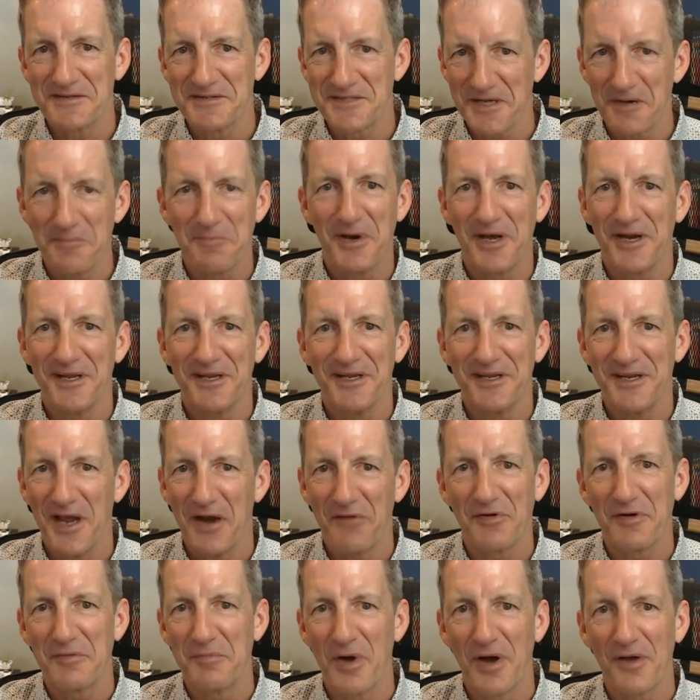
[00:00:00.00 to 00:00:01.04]
somebody
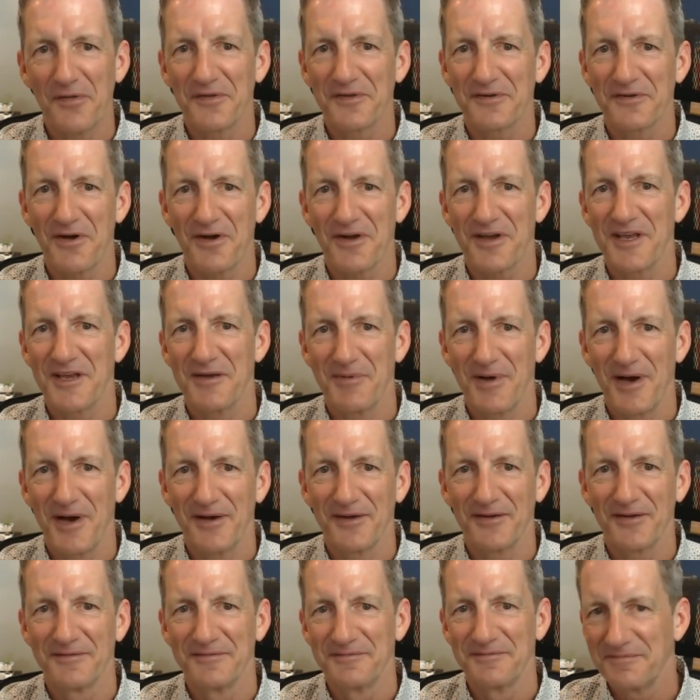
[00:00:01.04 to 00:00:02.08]
every month talking
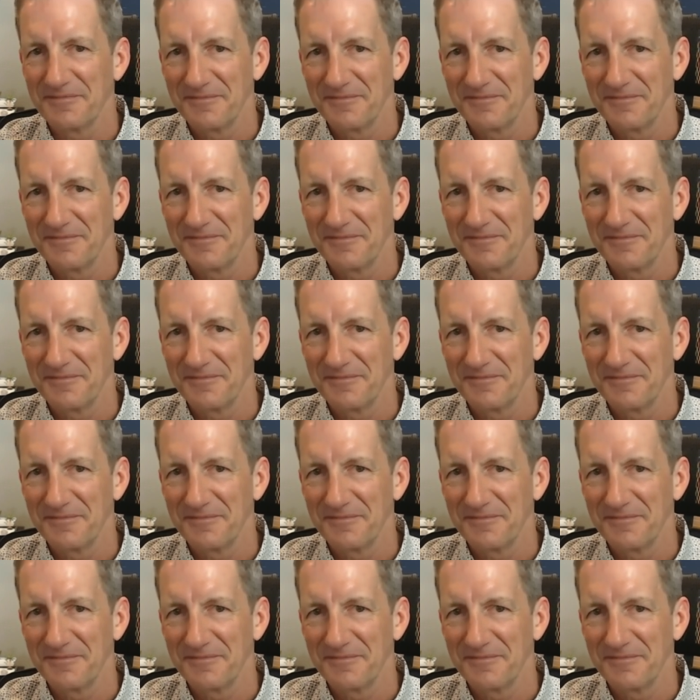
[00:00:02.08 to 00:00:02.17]
about